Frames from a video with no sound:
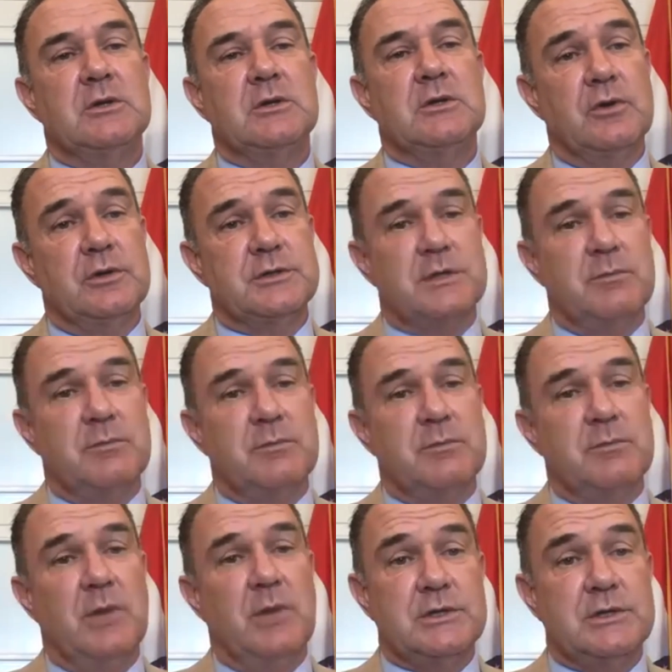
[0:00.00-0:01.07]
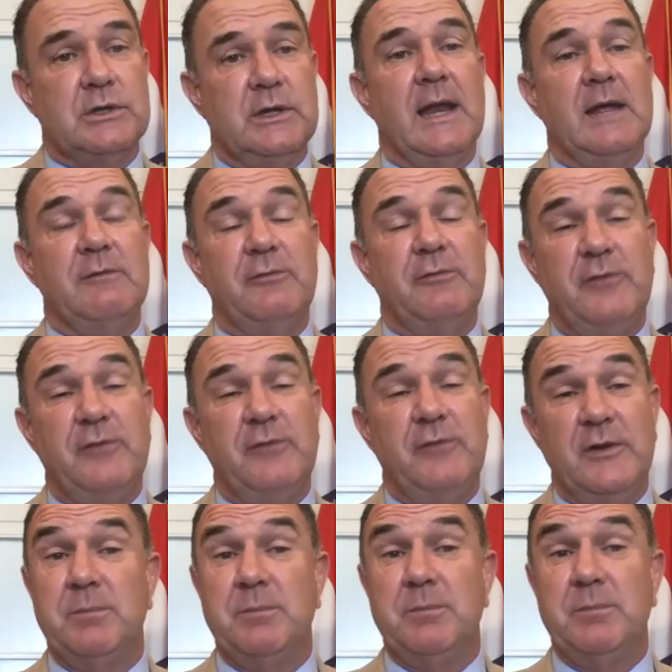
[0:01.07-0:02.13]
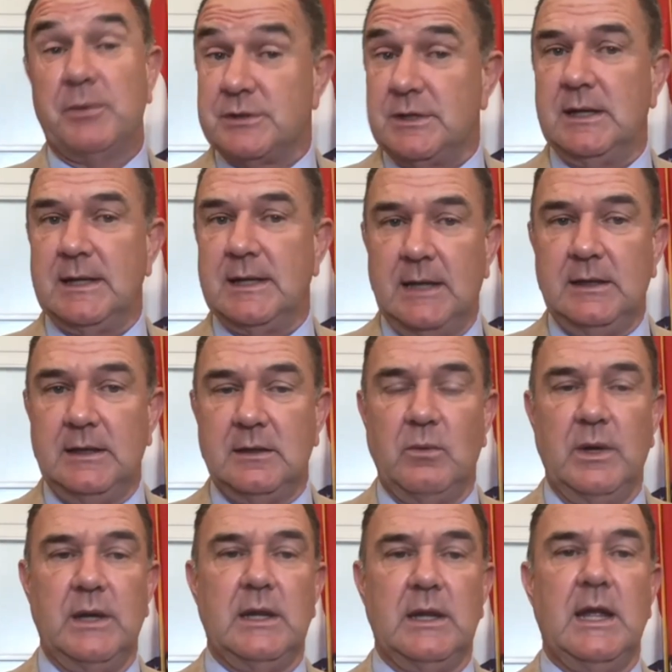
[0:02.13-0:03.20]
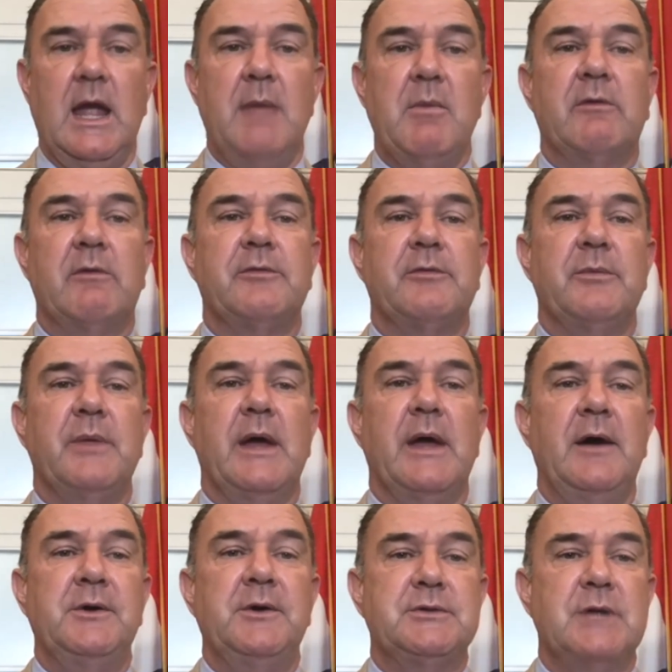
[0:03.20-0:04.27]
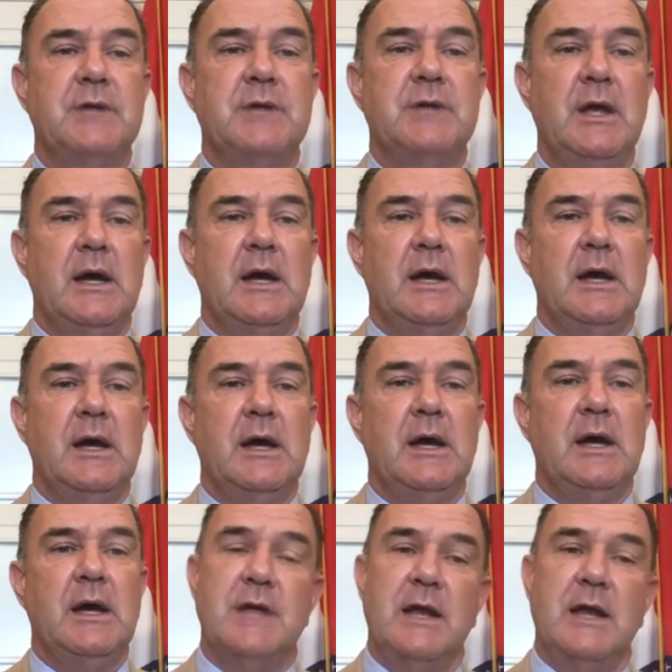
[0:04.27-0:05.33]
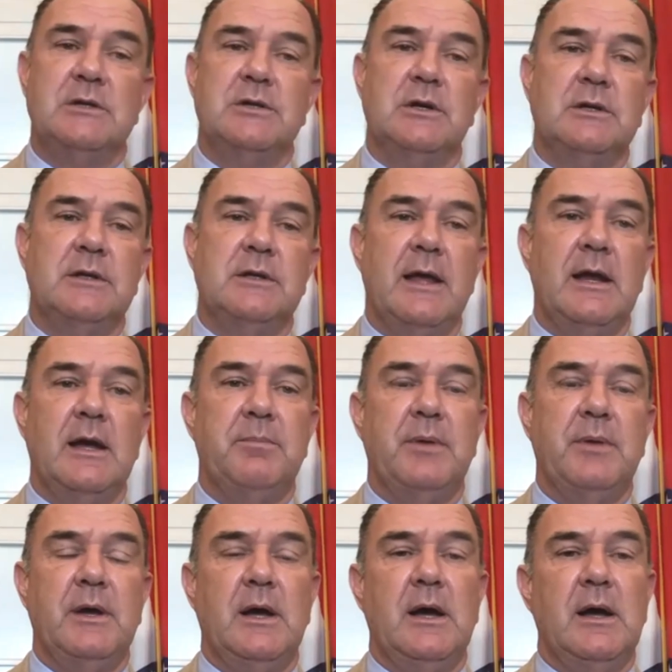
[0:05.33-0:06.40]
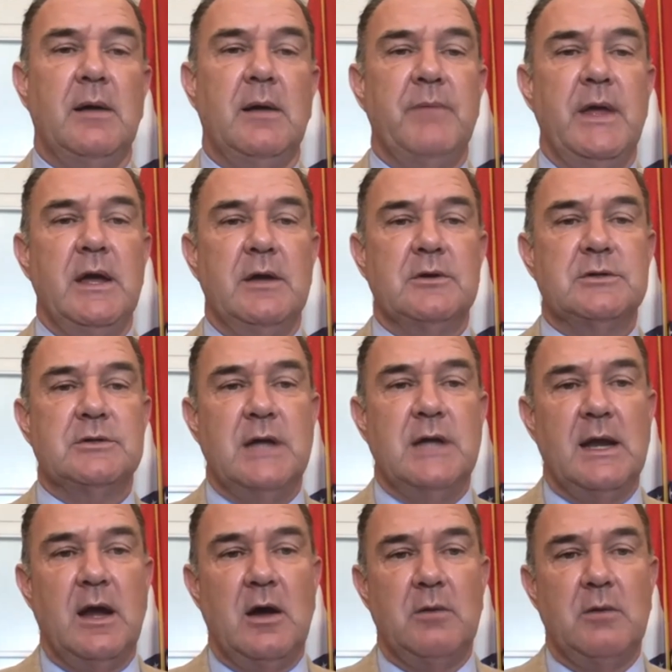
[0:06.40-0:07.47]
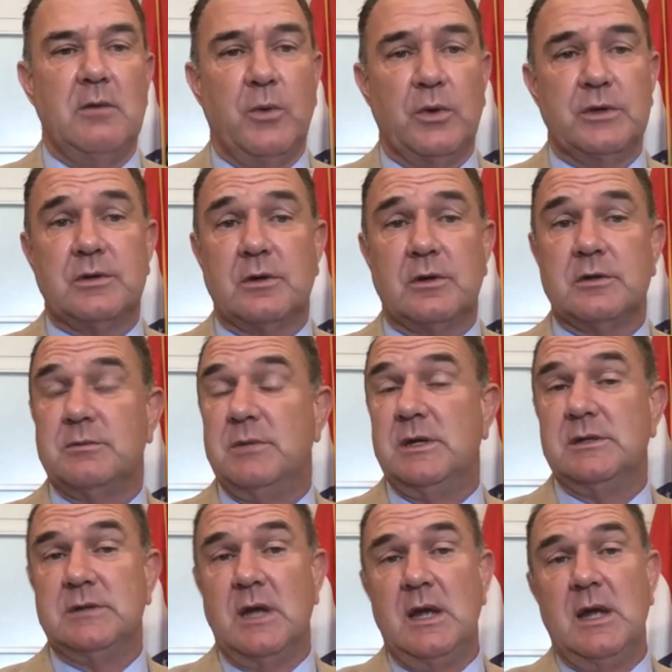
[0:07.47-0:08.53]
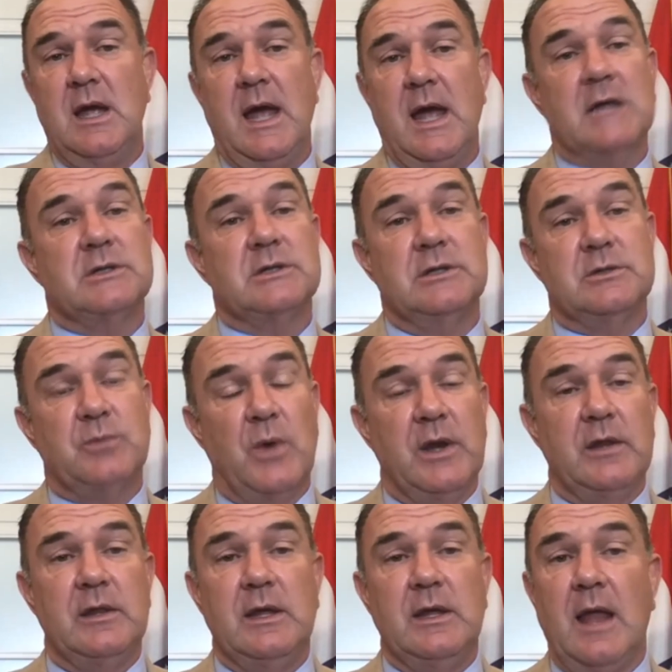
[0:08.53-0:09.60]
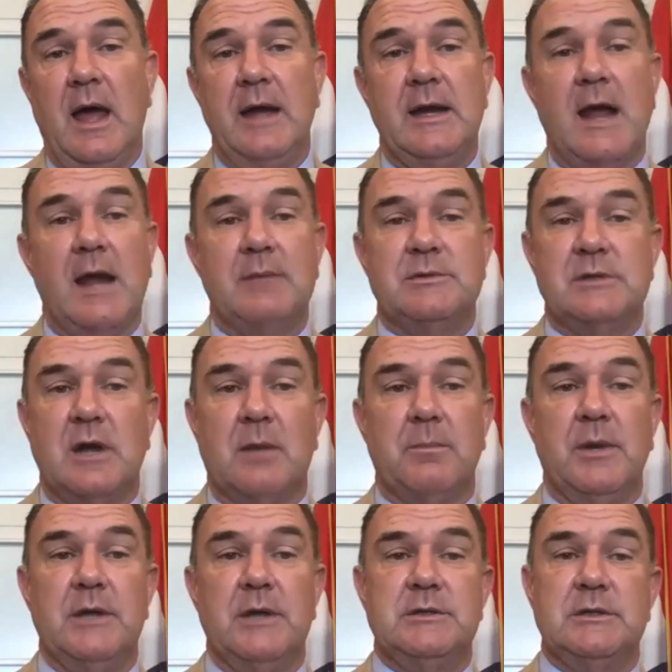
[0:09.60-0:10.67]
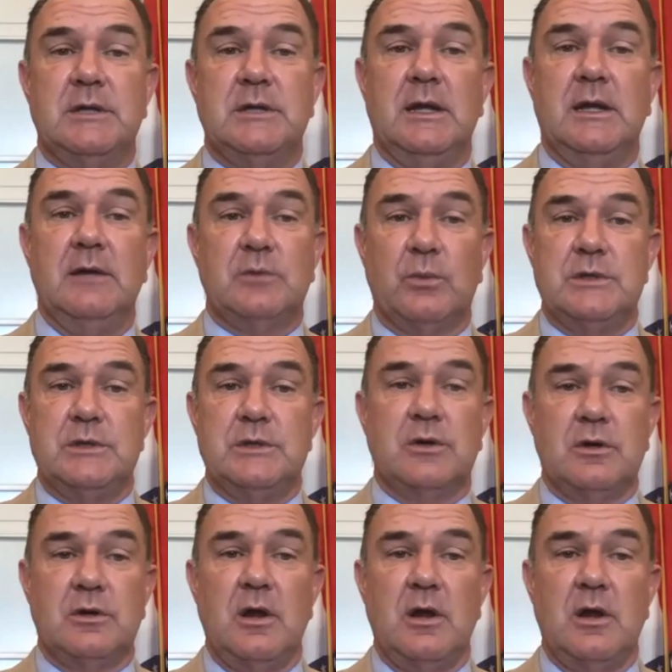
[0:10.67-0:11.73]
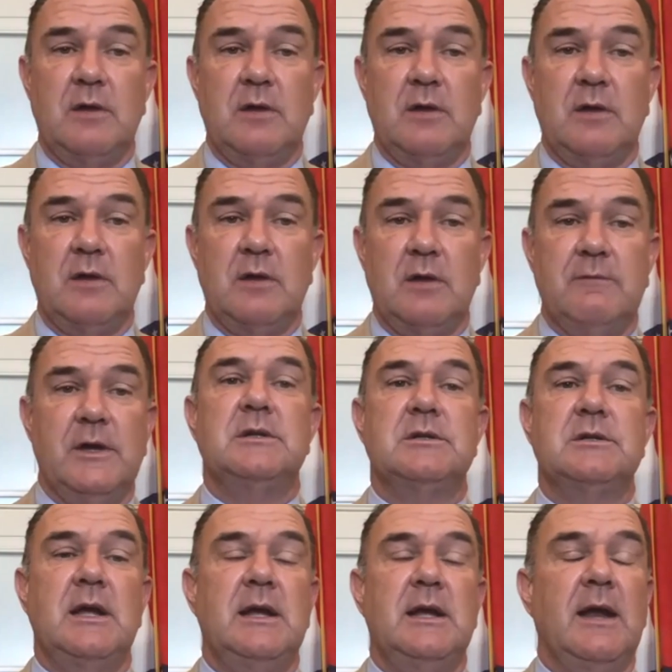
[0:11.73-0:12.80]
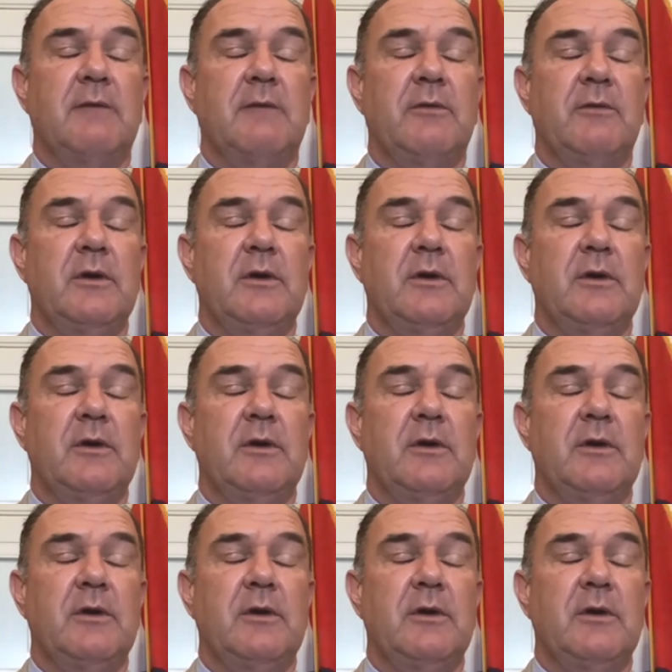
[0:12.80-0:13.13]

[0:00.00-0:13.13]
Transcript: tourism originally had a 50% cut when it came over from the House. The Senate took that up. They understand how important tourism is. Actually, it's one of the line items in our budget that gives a return on investment to the state.